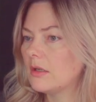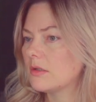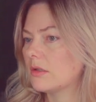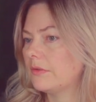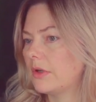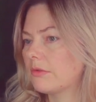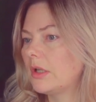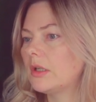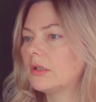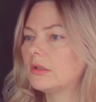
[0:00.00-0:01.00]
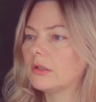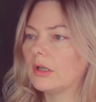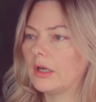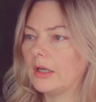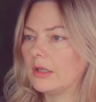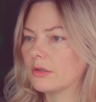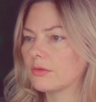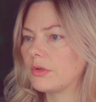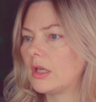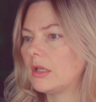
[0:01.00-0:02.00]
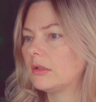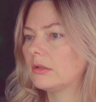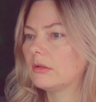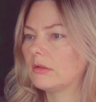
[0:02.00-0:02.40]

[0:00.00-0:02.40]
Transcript: So if I run it, I create